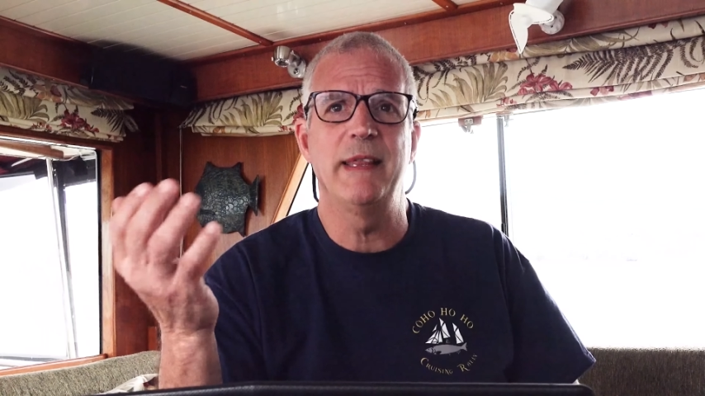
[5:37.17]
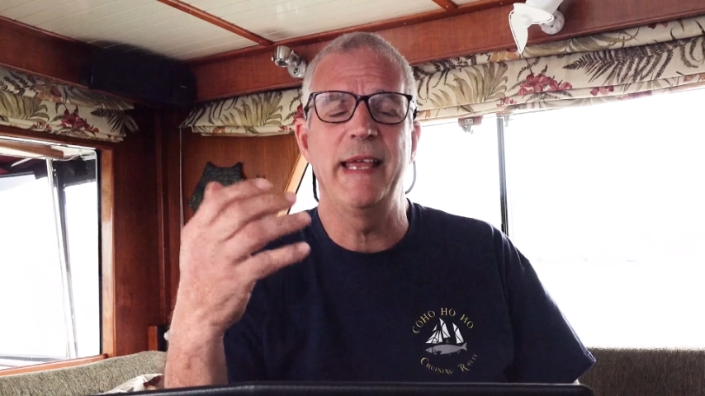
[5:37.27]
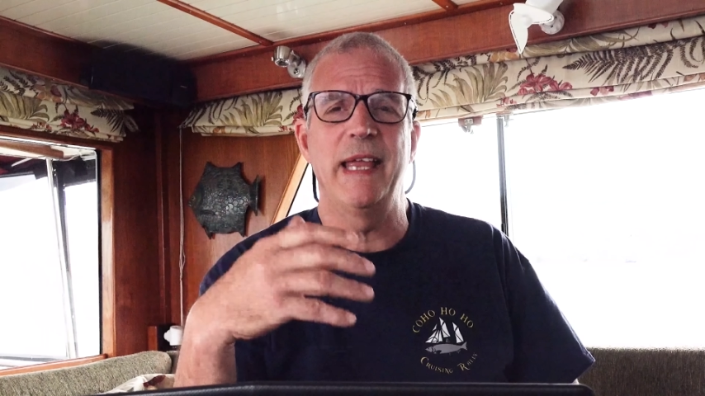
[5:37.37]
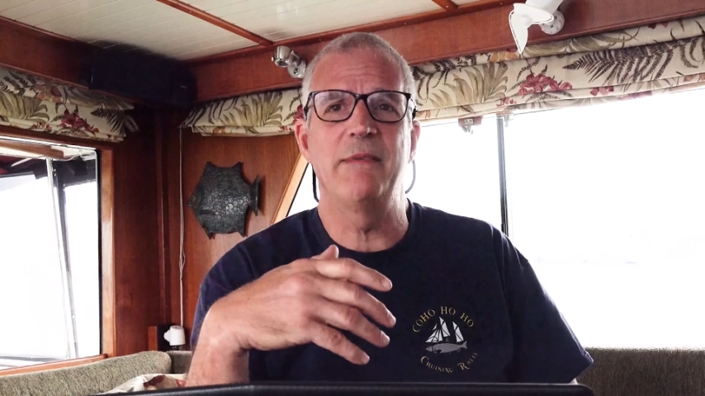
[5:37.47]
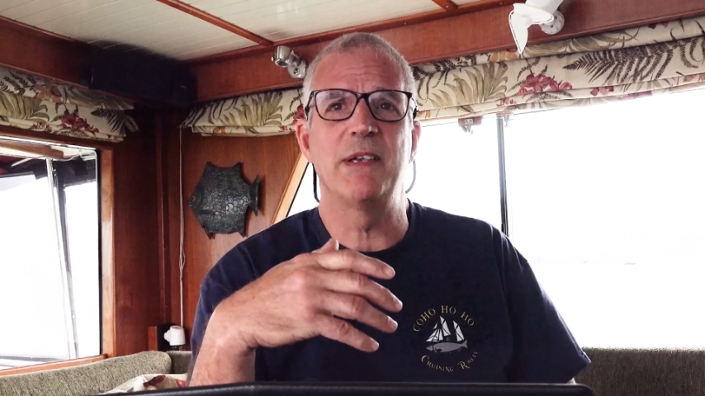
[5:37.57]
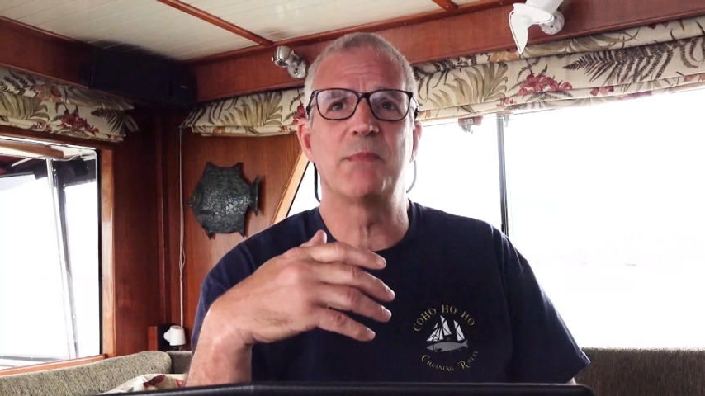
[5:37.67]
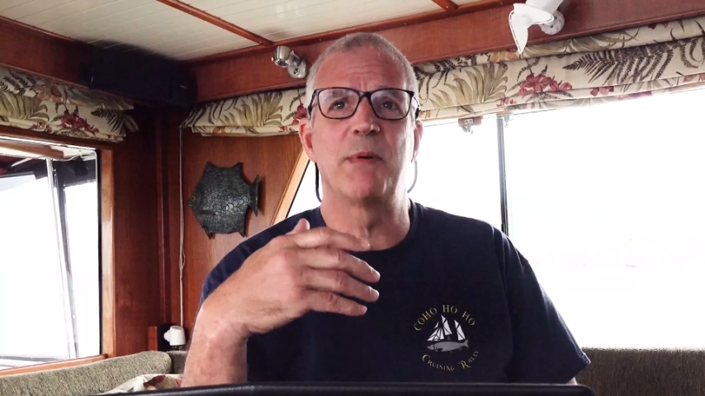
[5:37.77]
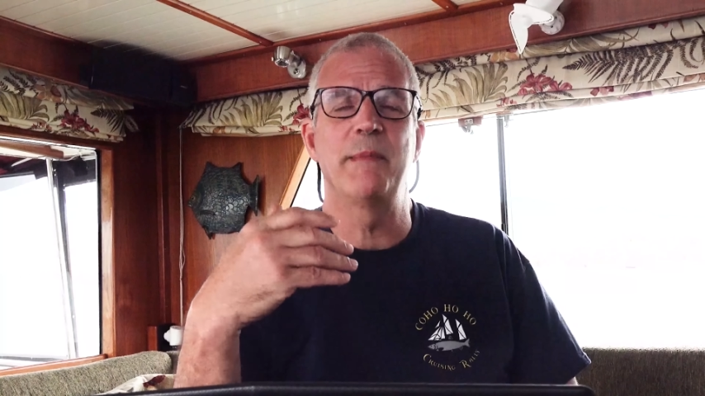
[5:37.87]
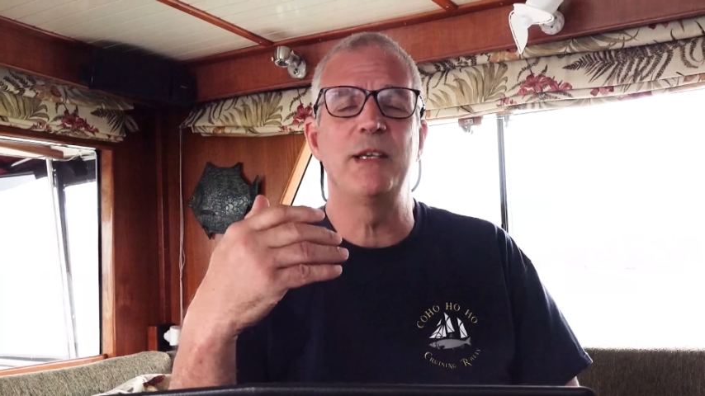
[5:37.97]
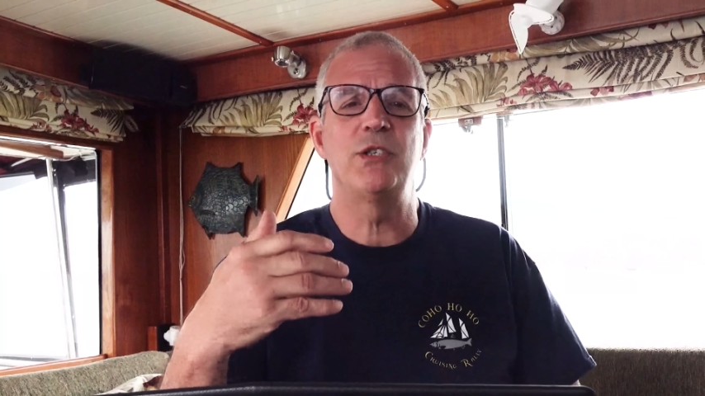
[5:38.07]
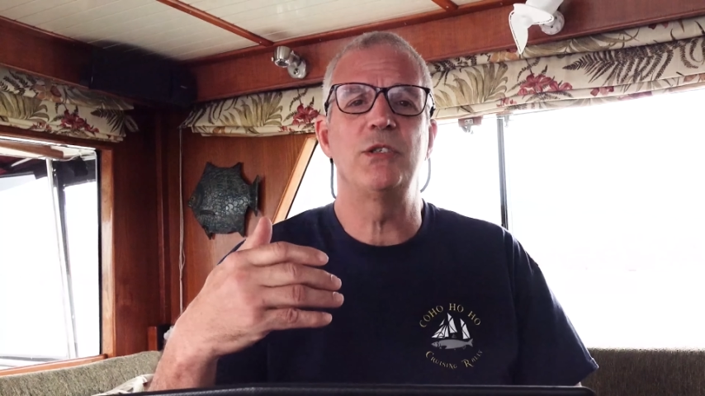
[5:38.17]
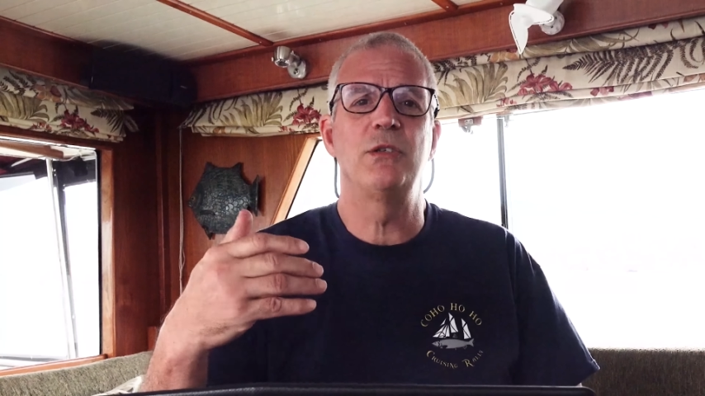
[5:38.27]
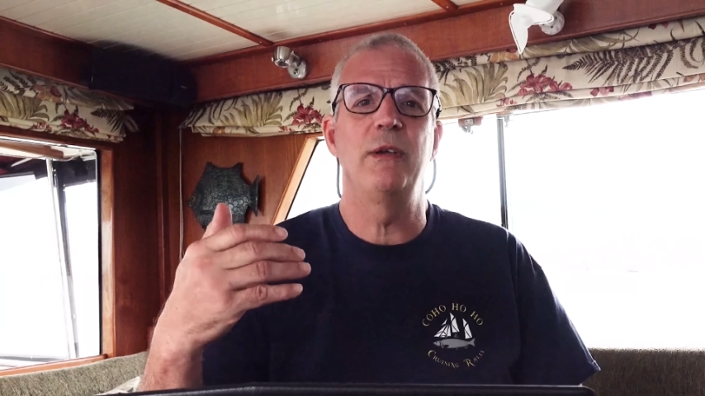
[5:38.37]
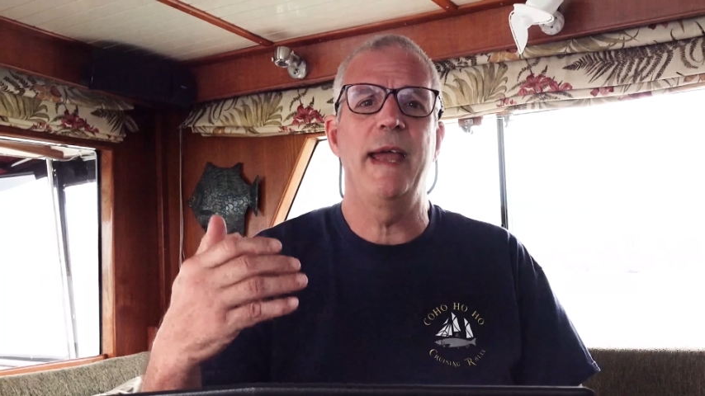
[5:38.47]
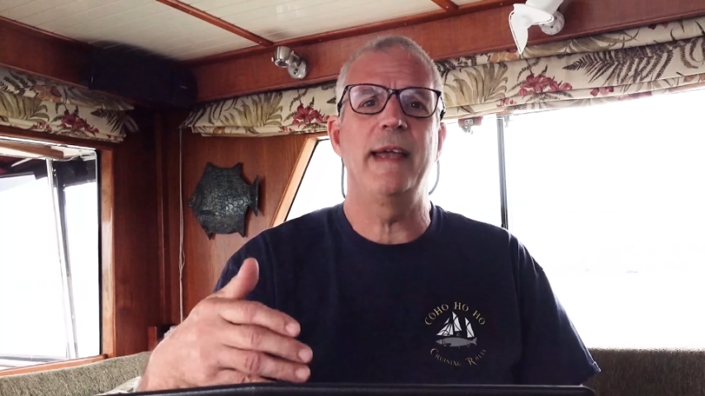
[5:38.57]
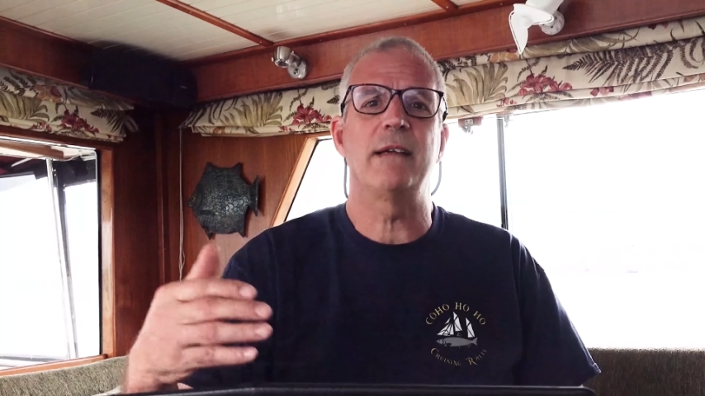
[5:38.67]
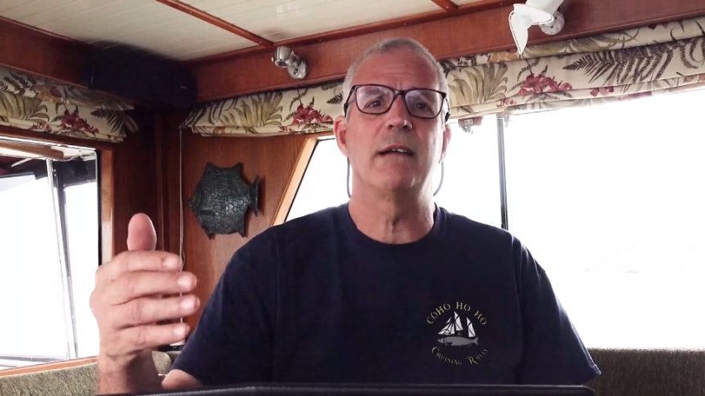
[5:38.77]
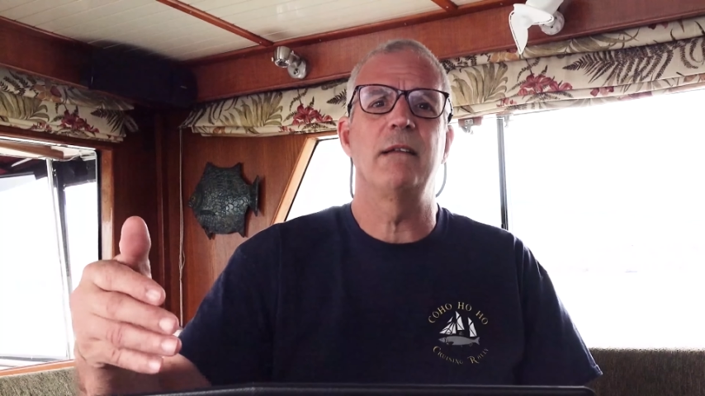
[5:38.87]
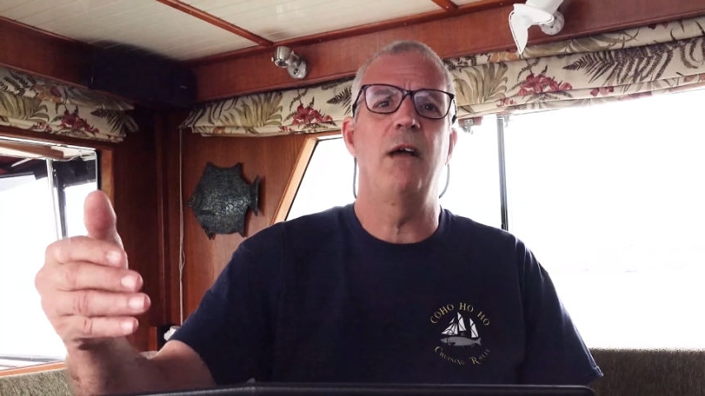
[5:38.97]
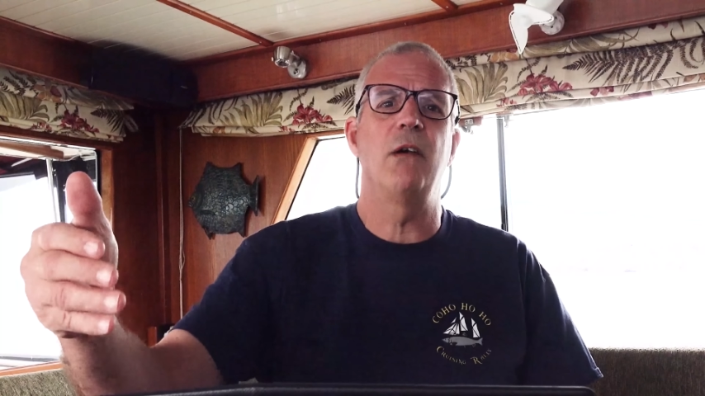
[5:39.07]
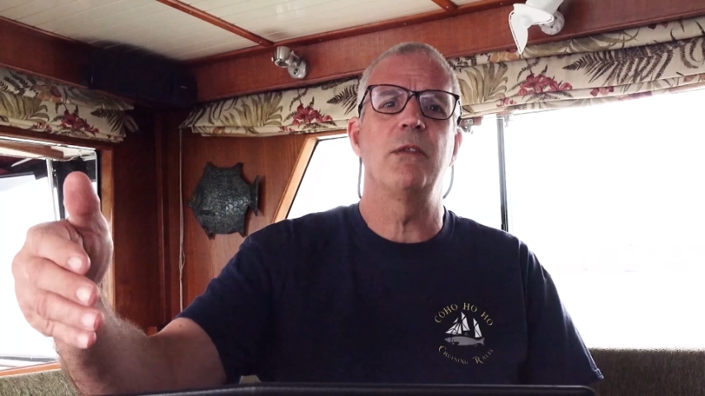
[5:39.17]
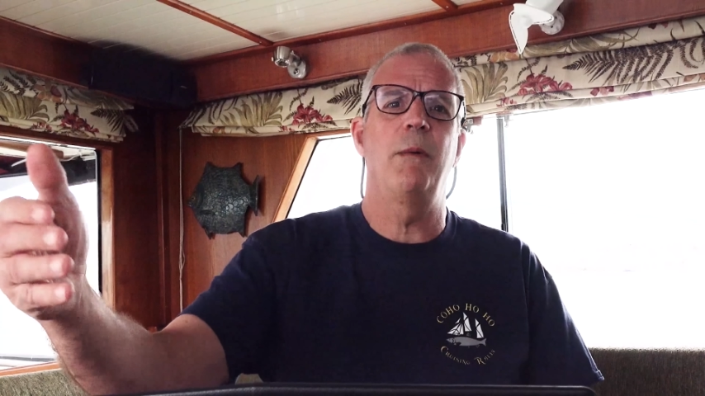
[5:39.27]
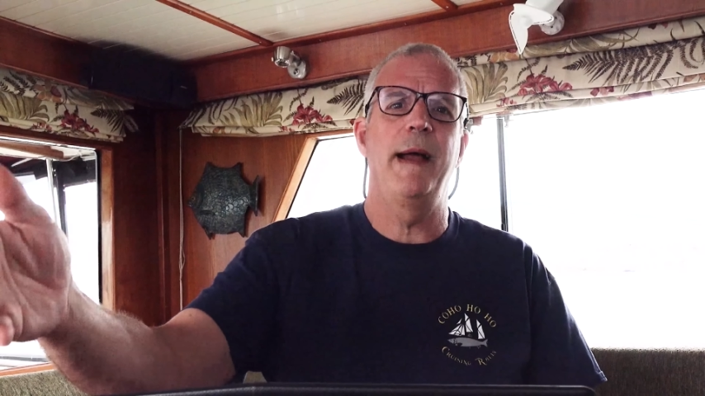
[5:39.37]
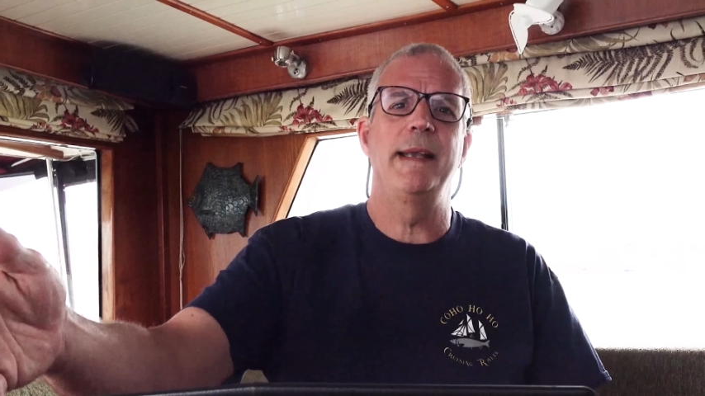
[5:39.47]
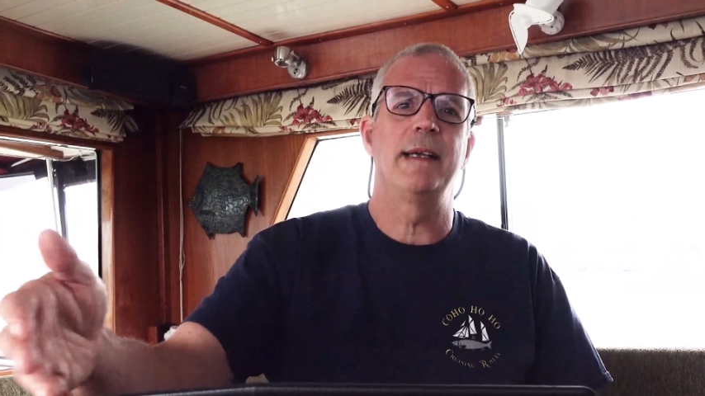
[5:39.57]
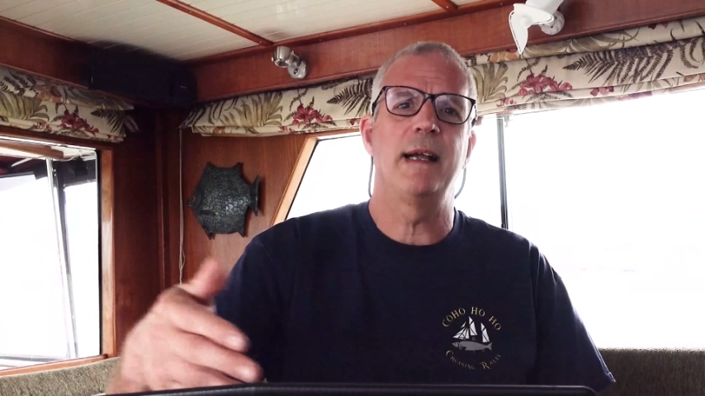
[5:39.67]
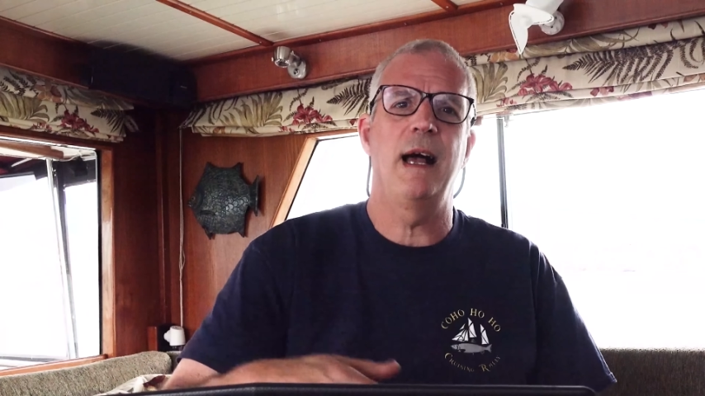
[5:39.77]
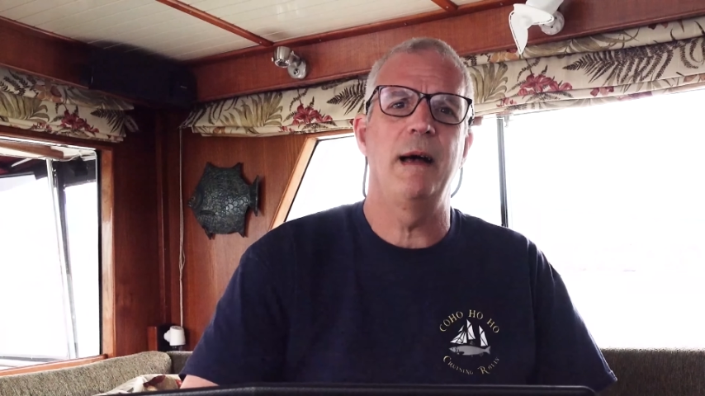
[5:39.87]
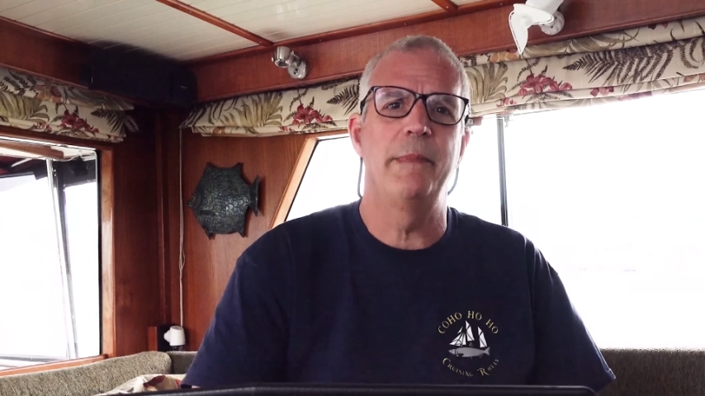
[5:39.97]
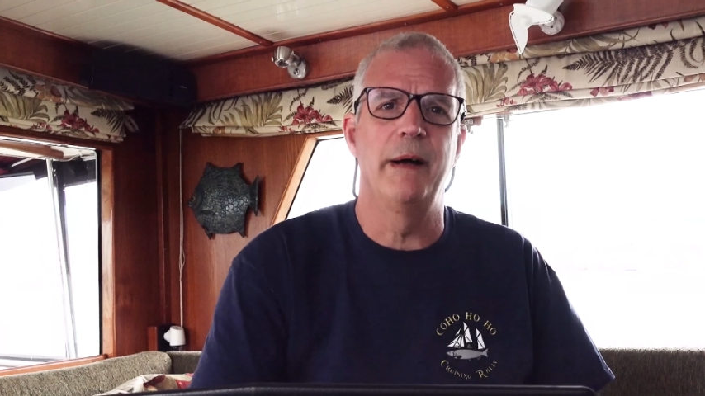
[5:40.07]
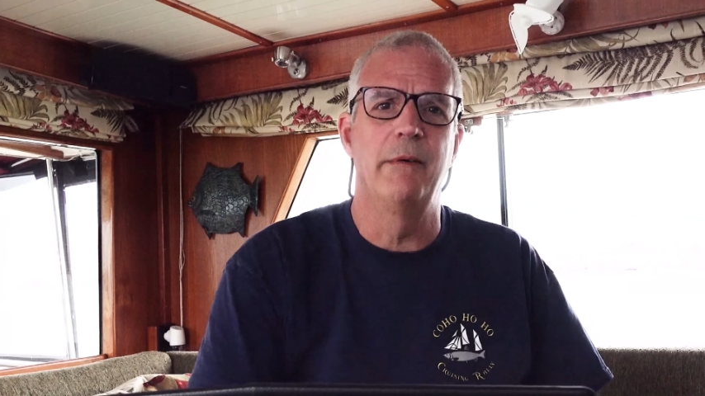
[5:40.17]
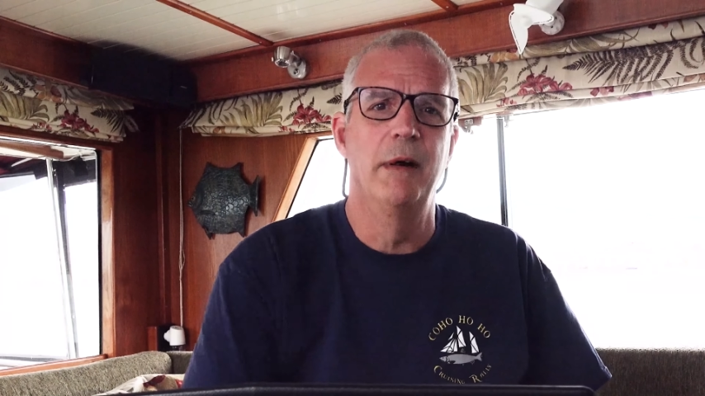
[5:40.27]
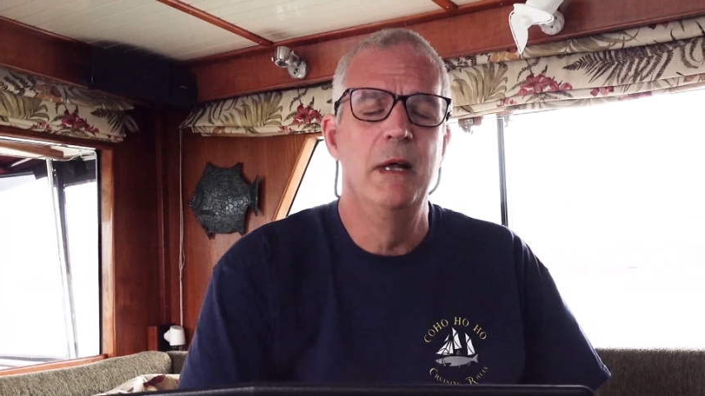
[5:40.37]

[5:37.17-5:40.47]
and they gave us permission to anchor along the way to Cabo.